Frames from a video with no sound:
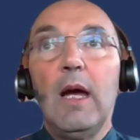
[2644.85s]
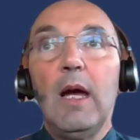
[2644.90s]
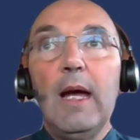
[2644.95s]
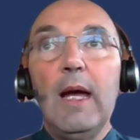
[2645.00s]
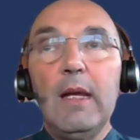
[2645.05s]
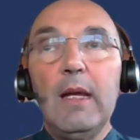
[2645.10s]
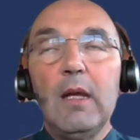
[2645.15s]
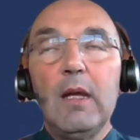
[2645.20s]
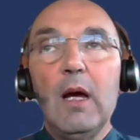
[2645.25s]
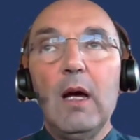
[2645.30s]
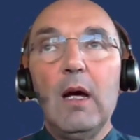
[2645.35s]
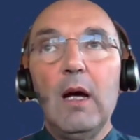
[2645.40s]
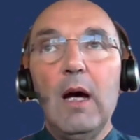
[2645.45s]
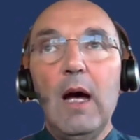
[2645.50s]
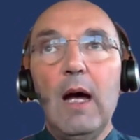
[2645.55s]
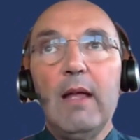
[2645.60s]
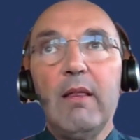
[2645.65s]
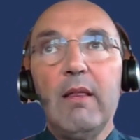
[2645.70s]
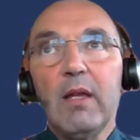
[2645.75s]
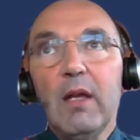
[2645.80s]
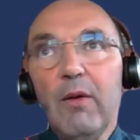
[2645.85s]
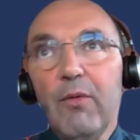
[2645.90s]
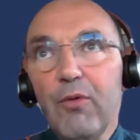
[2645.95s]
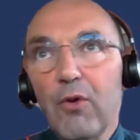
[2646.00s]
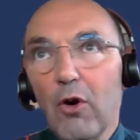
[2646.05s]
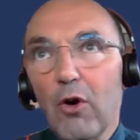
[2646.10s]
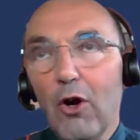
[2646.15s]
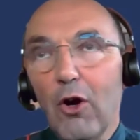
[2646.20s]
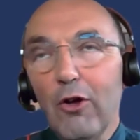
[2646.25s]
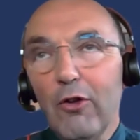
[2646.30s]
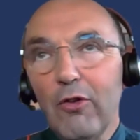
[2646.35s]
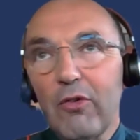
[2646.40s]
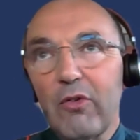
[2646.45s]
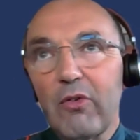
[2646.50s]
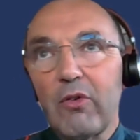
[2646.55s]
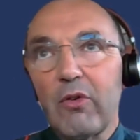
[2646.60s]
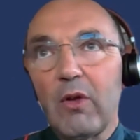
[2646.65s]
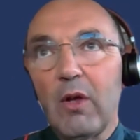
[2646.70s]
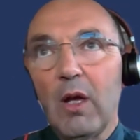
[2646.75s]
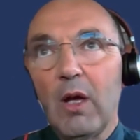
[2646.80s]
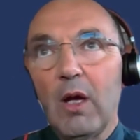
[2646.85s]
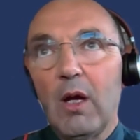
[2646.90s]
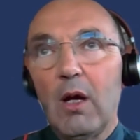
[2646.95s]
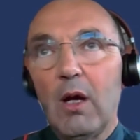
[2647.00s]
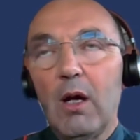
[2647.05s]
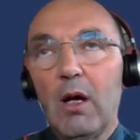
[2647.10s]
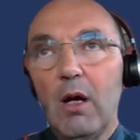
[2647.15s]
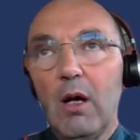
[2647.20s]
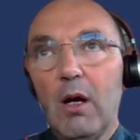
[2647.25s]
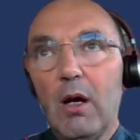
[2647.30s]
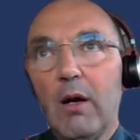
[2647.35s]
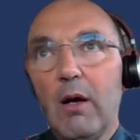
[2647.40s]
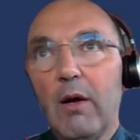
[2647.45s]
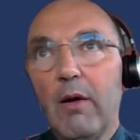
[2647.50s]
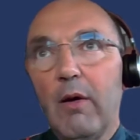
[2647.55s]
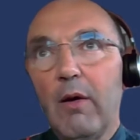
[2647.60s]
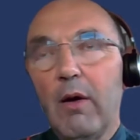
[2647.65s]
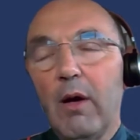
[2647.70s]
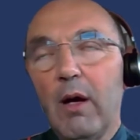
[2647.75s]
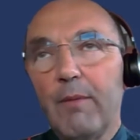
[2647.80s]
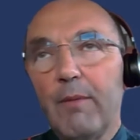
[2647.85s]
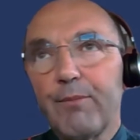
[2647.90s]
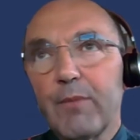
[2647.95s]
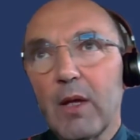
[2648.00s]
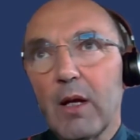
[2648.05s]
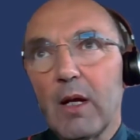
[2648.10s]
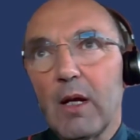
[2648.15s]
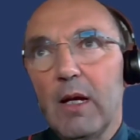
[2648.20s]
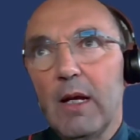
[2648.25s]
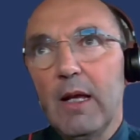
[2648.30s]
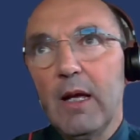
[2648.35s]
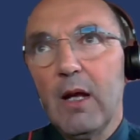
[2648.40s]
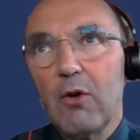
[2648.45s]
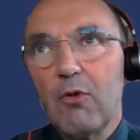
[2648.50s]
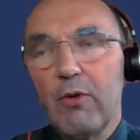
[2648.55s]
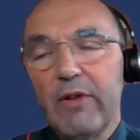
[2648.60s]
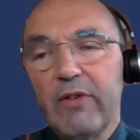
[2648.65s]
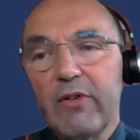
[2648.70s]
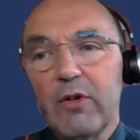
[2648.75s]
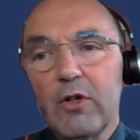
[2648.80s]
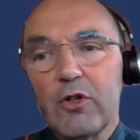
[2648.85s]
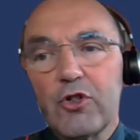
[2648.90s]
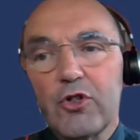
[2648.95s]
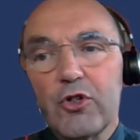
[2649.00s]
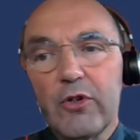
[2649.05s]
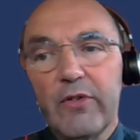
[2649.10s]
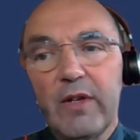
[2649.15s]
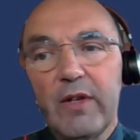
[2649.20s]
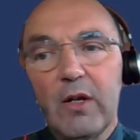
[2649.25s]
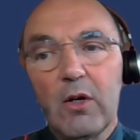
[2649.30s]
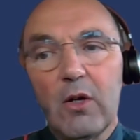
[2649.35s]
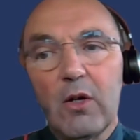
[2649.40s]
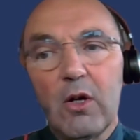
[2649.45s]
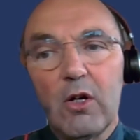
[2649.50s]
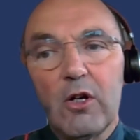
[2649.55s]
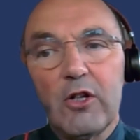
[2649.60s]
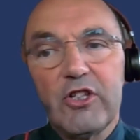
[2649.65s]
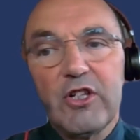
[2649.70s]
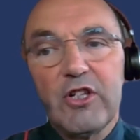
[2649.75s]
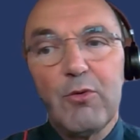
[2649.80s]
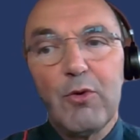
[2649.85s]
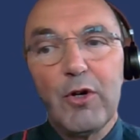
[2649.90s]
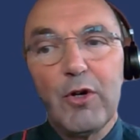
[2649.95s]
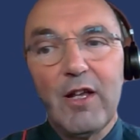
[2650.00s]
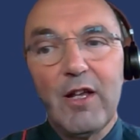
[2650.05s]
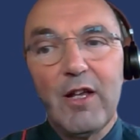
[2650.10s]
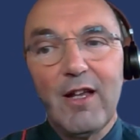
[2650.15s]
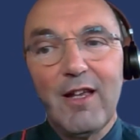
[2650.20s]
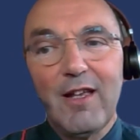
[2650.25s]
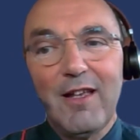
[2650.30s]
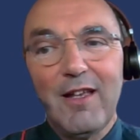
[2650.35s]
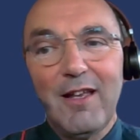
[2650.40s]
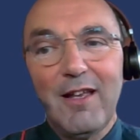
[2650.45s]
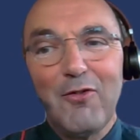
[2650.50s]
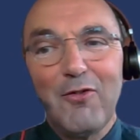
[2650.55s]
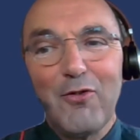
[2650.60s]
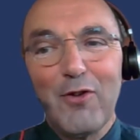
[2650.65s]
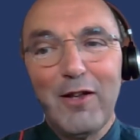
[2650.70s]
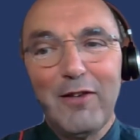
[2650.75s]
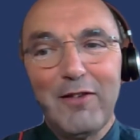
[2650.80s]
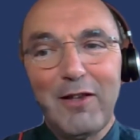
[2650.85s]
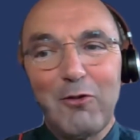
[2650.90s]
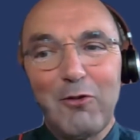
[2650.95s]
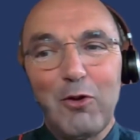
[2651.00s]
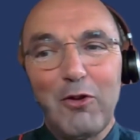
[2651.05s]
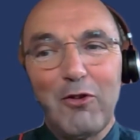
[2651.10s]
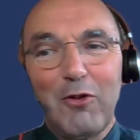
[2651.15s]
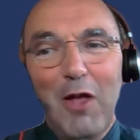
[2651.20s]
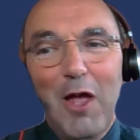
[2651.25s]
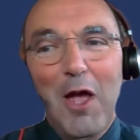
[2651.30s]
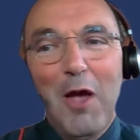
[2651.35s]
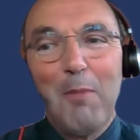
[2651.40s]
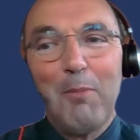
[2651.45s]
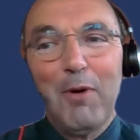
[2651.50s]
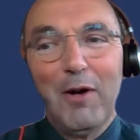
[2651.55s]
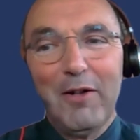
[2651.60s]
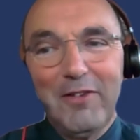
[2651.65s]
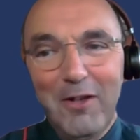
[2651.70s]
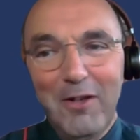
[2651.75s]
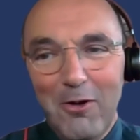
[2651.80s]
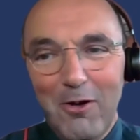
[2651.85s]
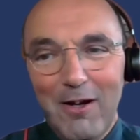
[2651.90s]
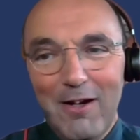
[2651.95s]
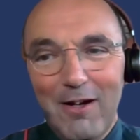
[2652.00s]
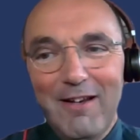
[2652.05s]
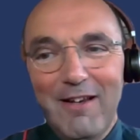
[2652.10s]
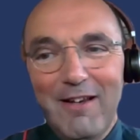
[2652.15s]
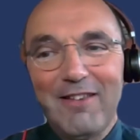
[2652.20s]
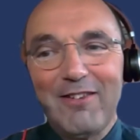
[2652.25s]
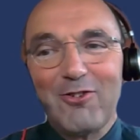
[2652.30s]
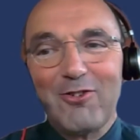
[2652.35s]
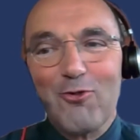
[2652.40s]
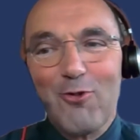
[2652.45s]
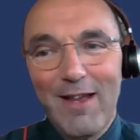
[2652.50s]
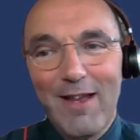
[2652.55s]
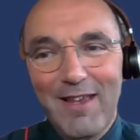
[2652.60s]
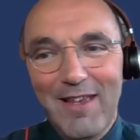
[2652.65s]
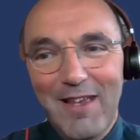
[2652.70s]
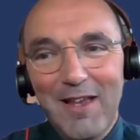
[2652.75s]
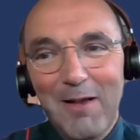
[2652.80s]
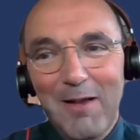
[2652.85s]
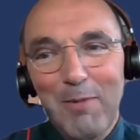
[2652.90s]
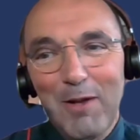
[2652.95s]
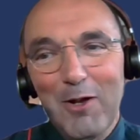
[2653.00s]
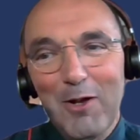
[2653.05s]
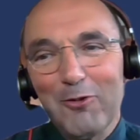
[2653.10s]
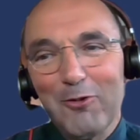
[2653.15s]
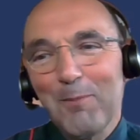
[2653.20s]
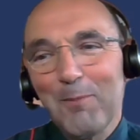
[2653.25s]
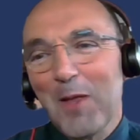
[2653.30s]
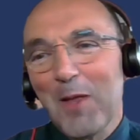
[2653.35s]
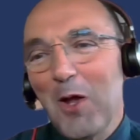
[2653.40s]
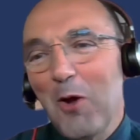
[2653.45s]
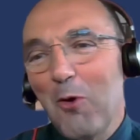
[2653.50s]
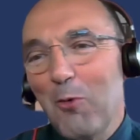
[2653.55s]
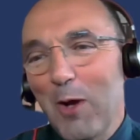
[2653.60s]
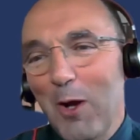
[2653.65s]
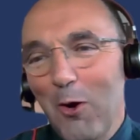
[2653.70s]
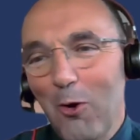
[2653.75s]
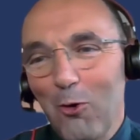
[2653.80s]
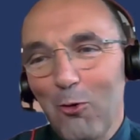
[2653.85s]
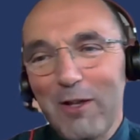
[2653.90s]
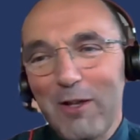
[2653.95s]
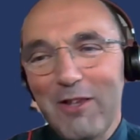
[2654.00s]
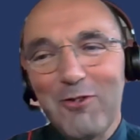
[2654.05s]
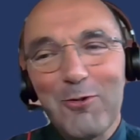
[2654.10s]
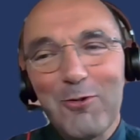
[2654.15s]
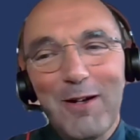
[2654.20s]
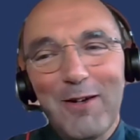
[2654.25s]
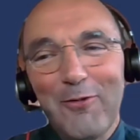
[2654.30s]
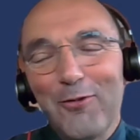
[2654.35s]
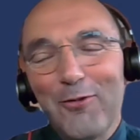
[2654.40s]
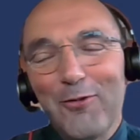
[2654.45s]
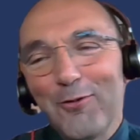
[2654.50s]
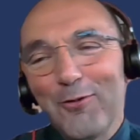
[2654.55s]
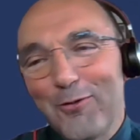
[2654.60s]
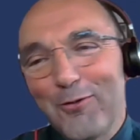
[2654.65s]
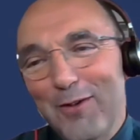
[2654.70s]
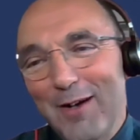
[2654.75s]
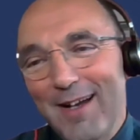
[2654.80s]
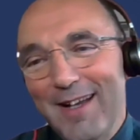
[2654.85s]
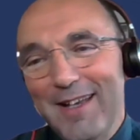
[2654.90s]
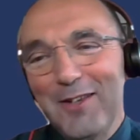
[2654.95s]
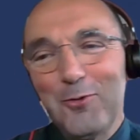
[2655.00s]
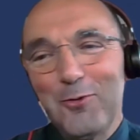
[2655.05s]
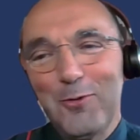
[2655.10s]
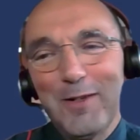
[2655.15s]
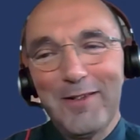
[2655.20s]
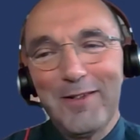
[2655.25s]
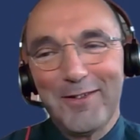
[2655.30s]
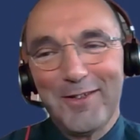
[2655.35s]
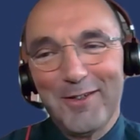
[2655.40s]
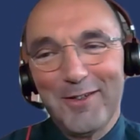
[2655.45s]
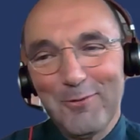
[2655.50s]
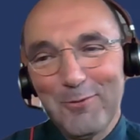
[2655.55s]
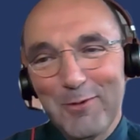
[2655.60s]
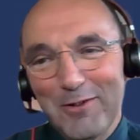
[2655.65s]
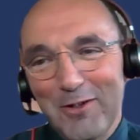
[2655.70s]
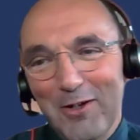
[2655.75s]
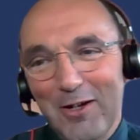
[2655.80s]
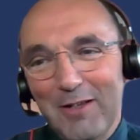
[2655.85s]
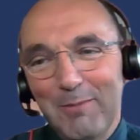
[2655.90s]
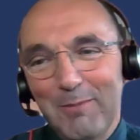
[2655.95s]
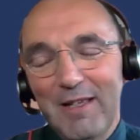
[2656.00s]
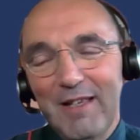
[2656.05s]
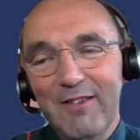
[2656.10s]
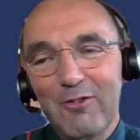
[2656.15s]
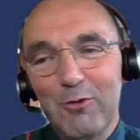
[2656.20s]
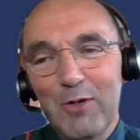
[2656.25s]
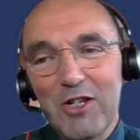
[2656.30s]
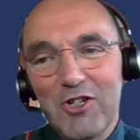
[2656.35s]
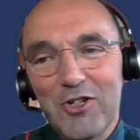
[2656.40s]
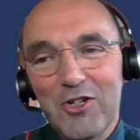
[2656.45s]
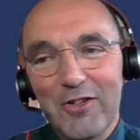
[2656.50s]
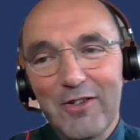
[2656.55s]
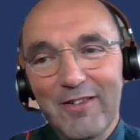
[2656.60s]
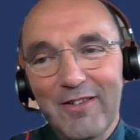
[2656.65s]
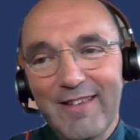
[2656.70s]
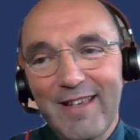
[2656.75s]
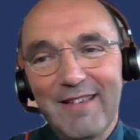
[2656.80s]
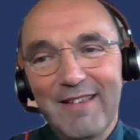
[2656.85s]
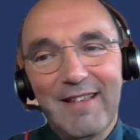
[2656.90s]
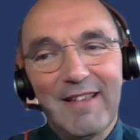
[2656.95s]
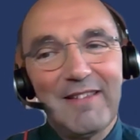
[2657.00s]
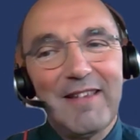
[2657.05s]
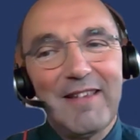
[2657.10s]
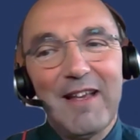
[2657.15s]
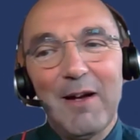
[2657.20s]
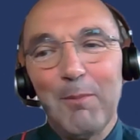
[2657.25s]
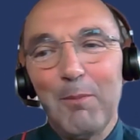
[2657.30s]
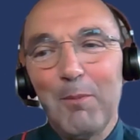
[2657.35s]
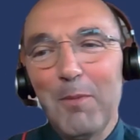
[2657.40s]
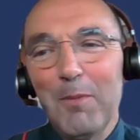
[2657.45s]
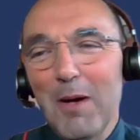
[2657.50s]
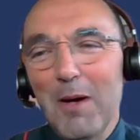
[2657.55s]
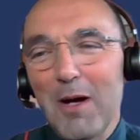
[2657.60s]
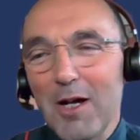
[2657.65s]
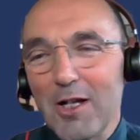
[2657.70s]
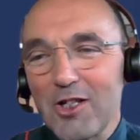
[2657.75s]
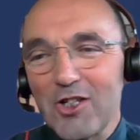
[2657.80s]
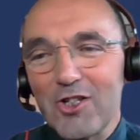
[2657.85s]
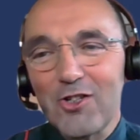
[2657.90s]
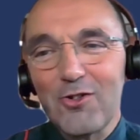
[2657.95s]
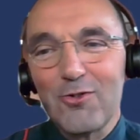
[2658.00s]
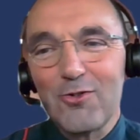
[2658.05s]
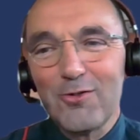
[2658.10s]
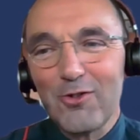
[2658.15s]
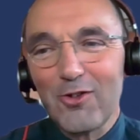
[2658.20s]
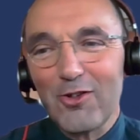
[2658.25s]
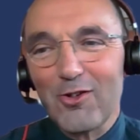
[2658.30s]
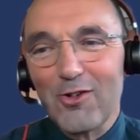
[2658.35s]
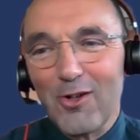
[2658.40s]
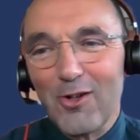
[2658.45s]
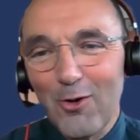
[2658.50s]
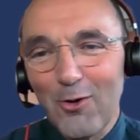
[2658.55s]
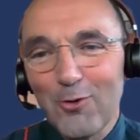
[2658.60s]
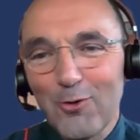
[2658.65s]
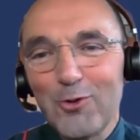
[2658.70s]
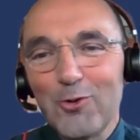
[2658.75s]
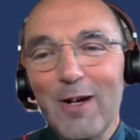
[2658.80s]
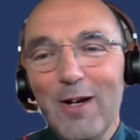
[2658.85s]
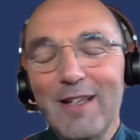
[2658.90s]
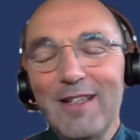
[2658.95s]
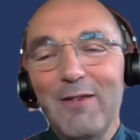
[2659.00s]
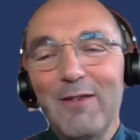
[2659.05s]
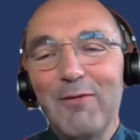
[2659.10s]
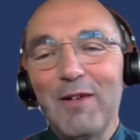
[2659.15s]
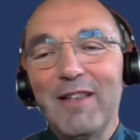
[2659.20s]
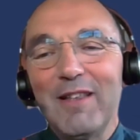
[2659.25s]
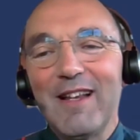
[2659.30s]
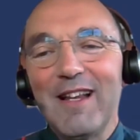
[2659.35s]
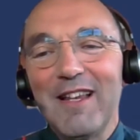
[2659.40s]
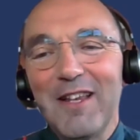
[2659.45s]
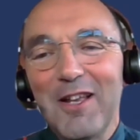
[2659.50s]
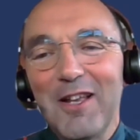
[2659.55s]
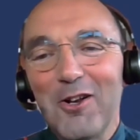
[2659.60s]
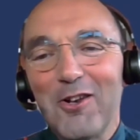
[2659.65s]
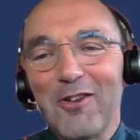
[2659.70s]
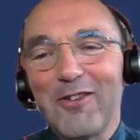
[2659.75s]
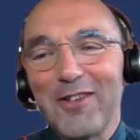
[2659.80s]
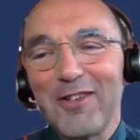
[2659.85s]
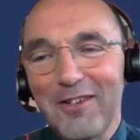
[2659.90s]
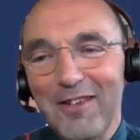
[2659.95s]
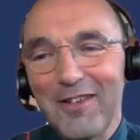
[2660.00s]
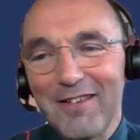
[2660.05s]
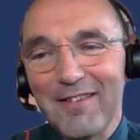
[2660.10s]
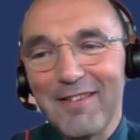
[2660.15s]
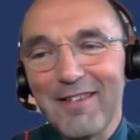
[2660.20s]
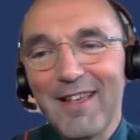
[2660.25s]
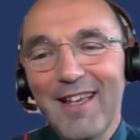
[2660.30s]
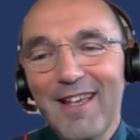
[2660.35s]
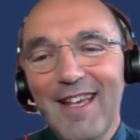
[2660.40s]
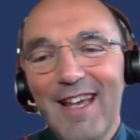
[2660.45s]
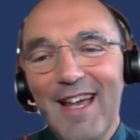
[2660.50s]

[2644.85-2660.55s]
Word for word: And uh, I think for us. Uh, clinical researchers in oncology working in France that was particularly striking because we always fight with, our uh, with our administration saying that they are much too slow to activate clinical studies.